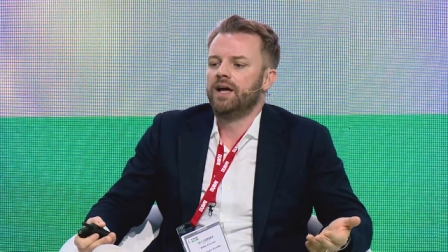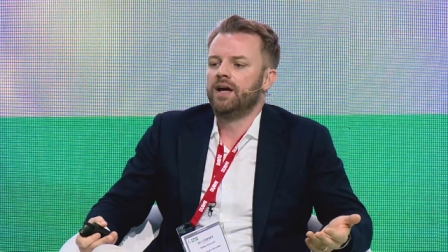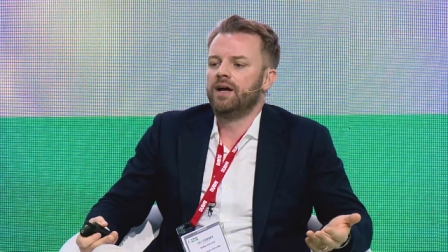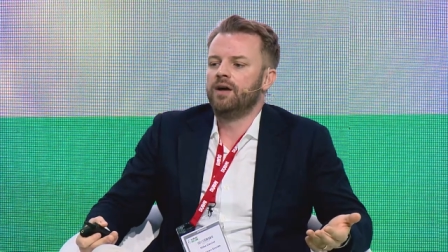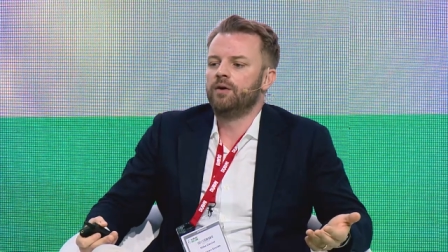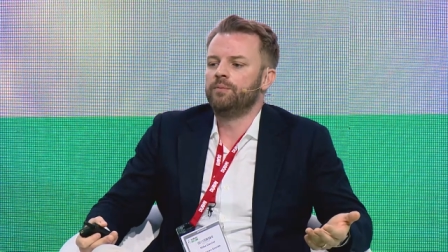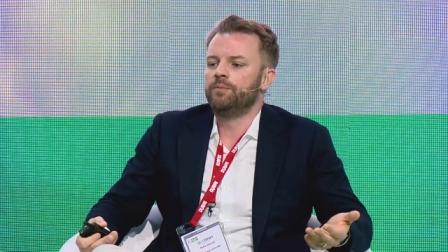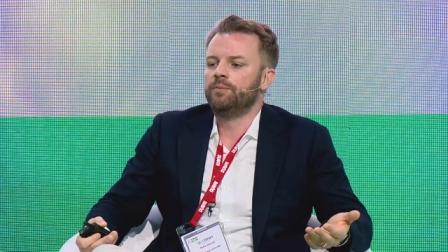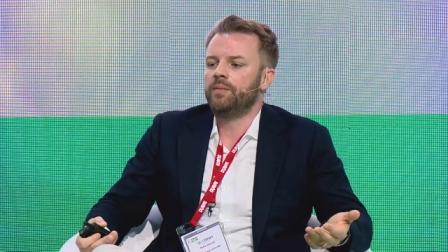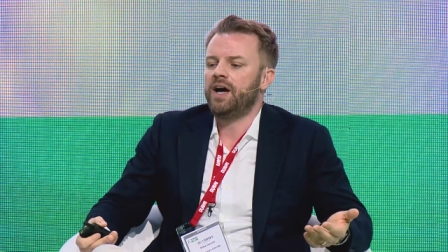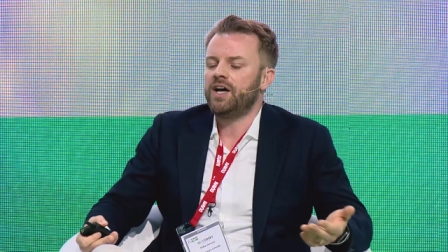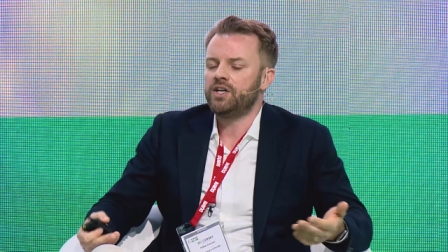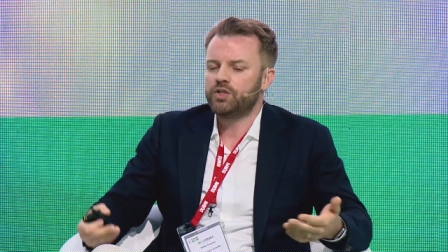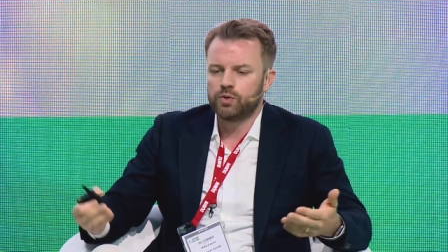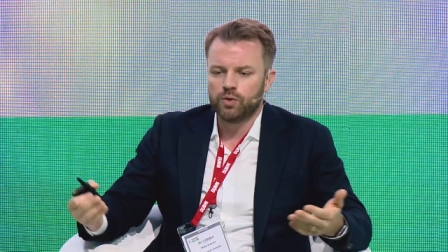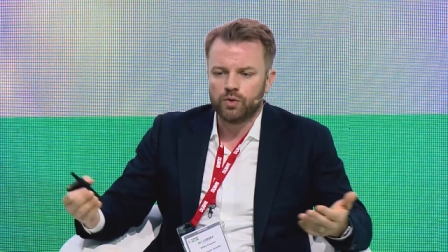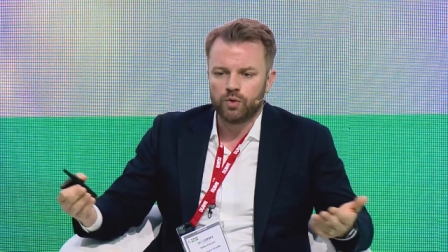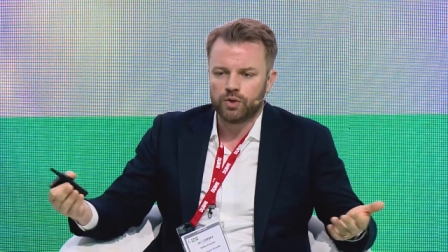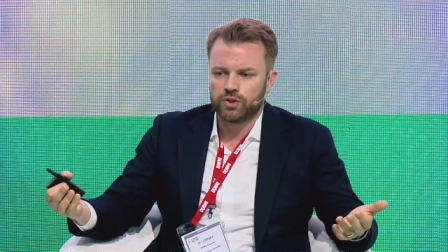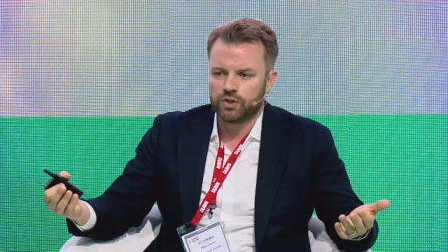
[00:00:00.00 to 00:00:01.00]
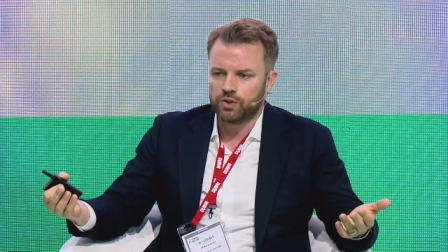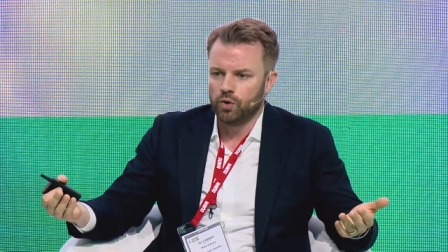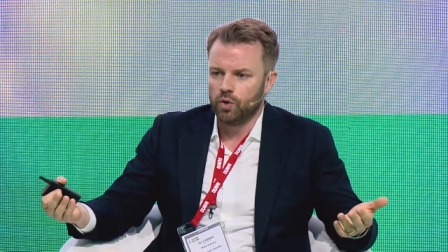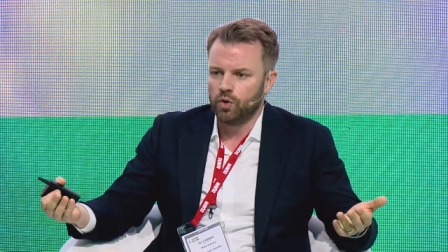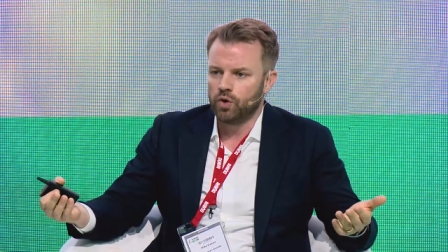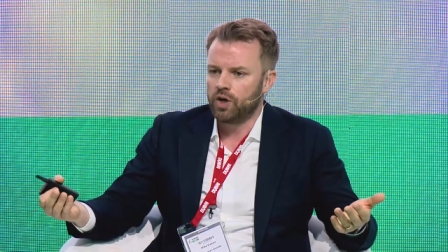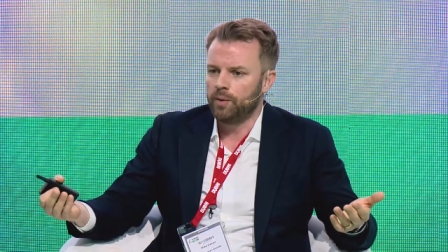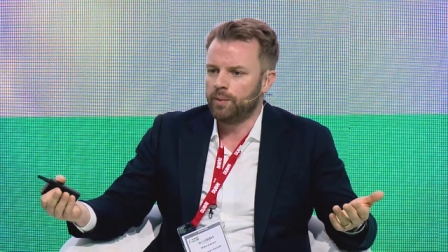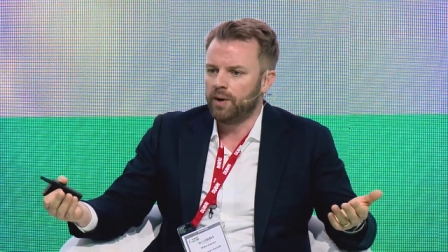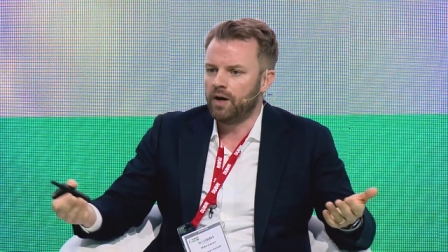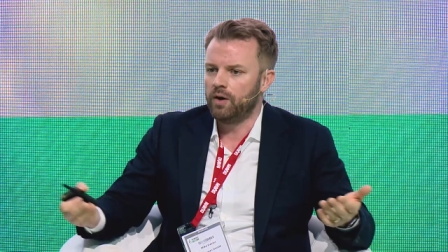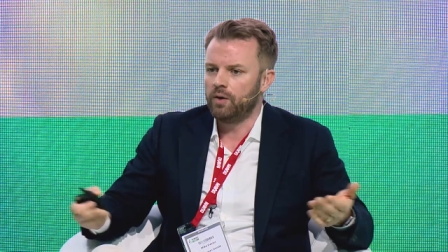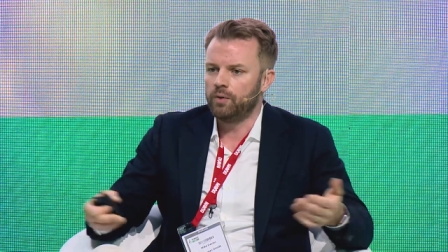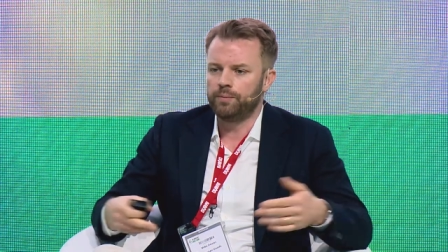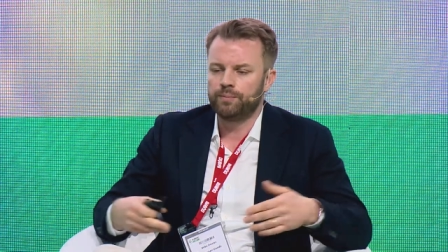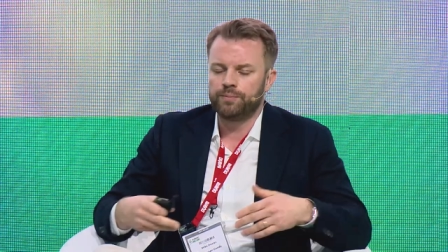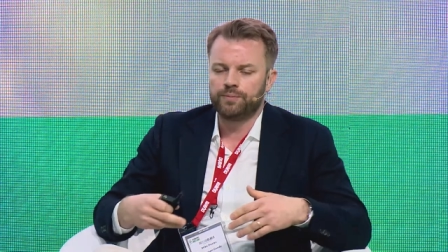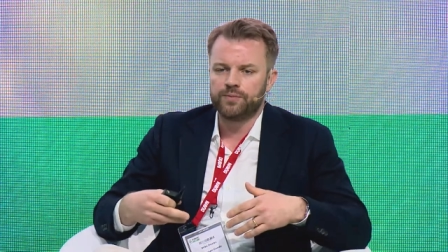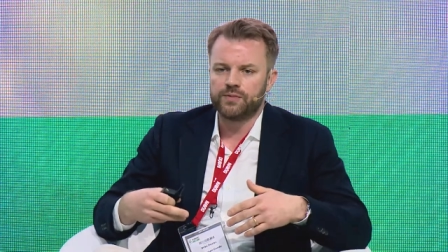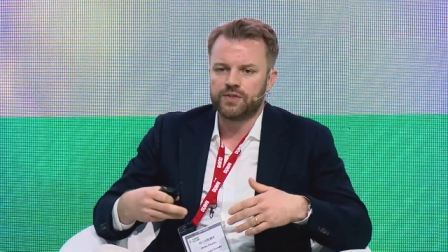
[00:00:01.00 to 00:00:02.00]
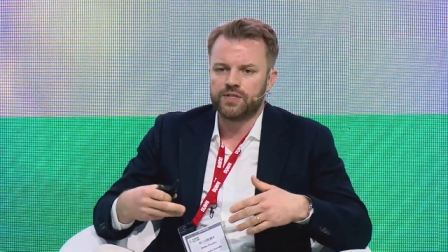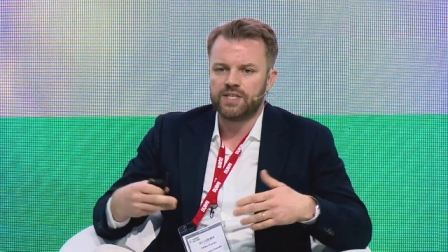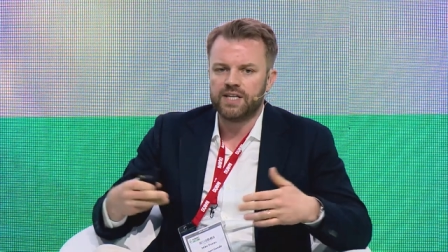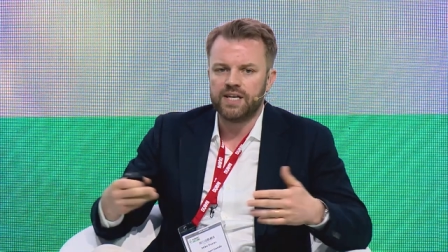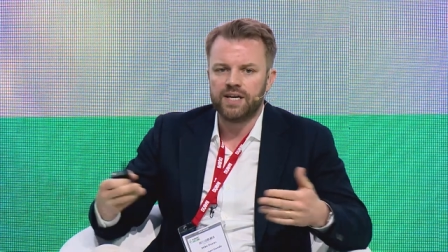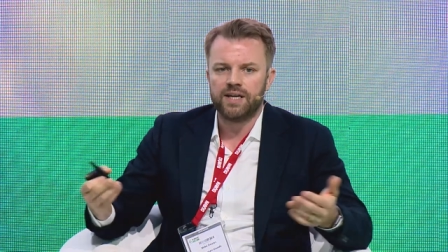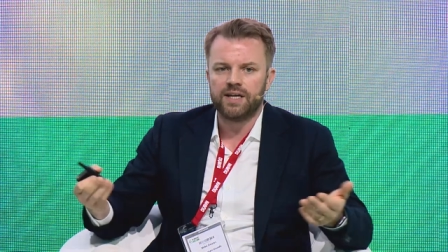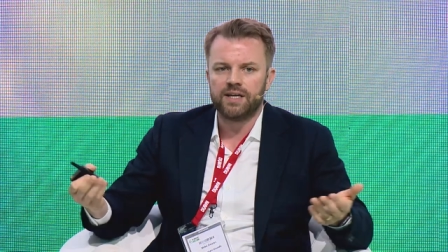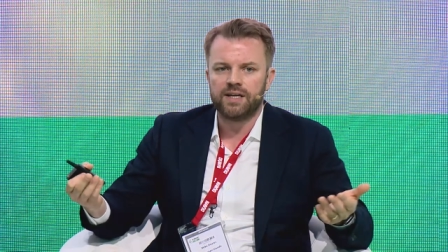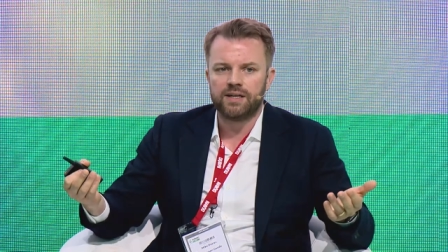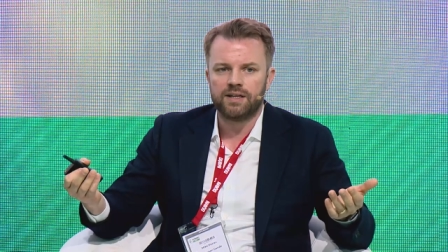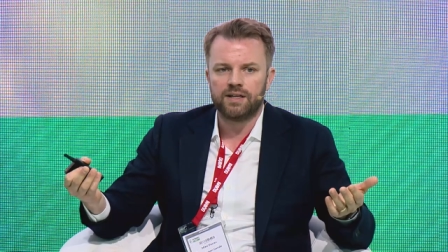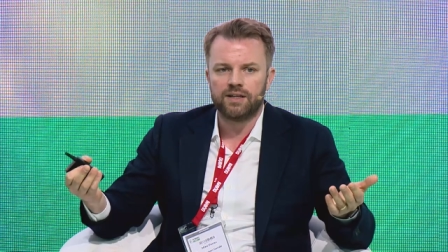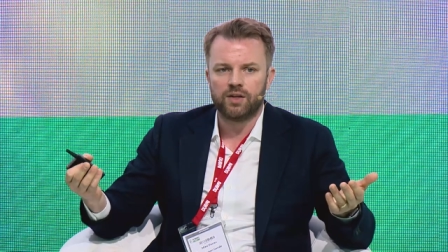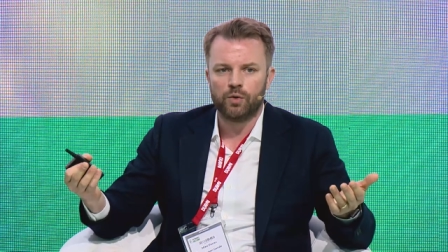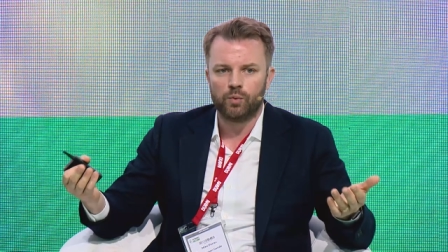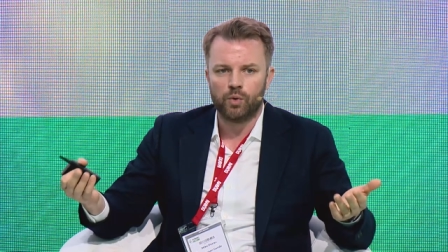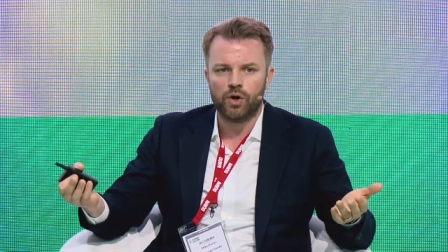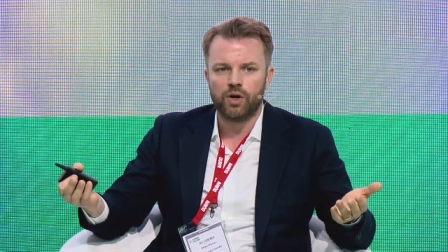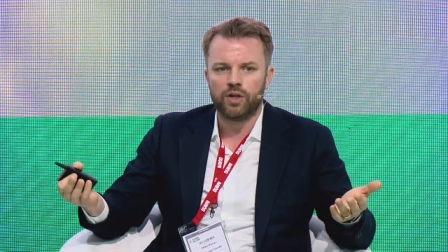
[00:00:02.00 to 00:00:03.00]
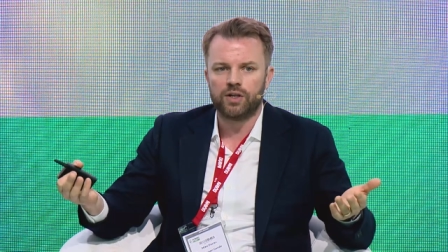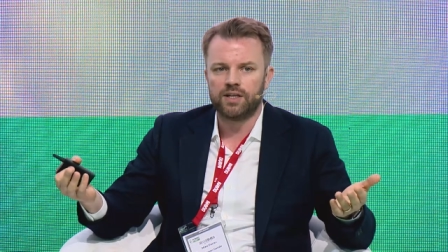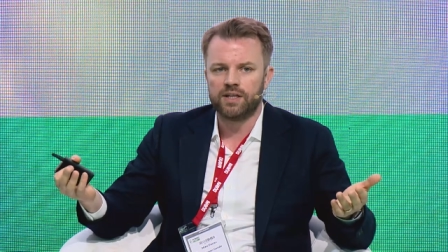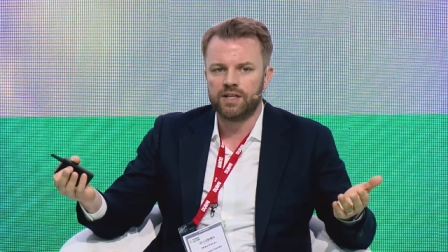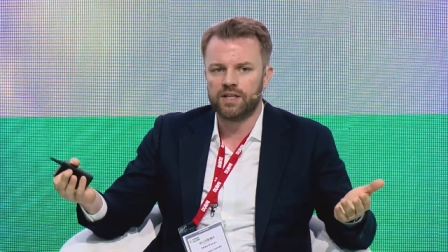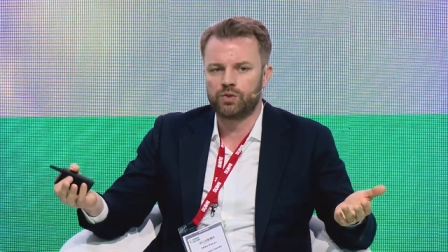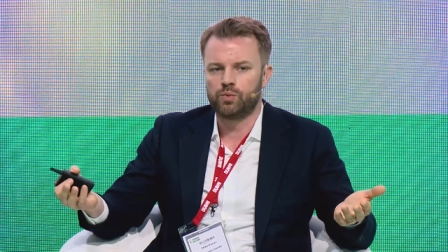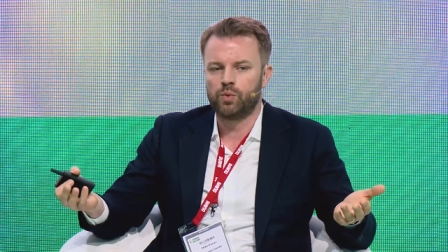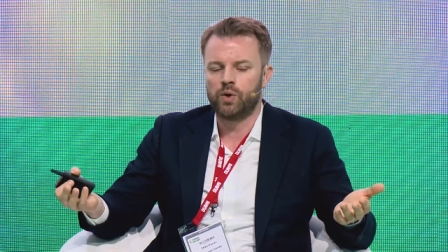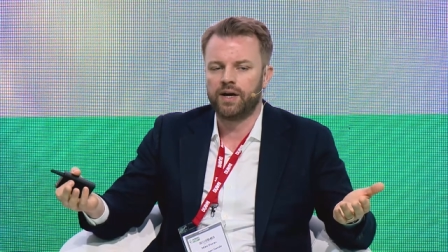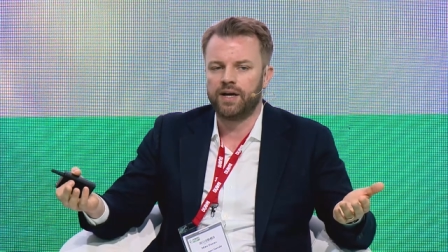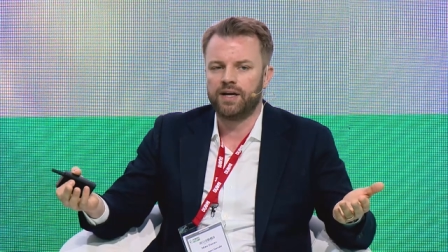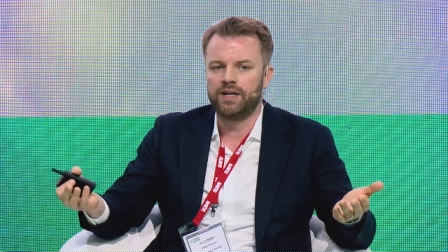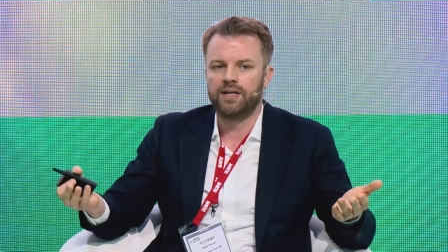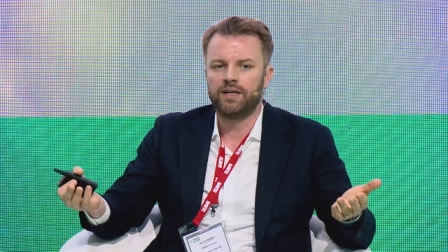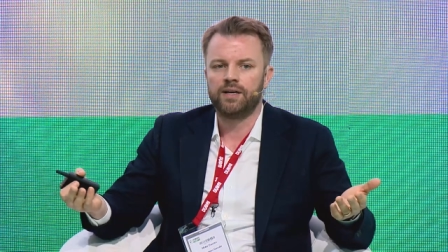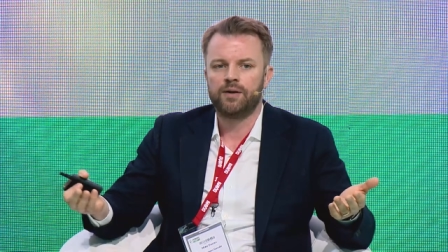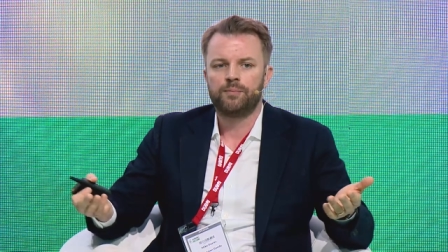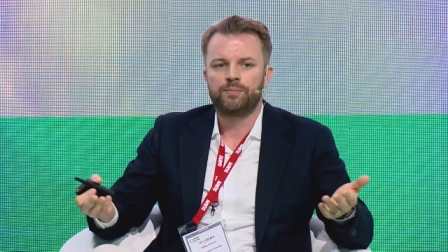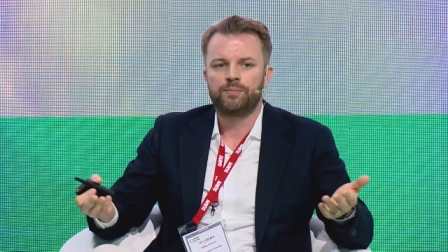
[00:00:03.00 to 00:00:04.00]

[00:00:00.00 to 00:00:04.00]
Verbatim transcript: Um, astronauts talk about seeing the world in this way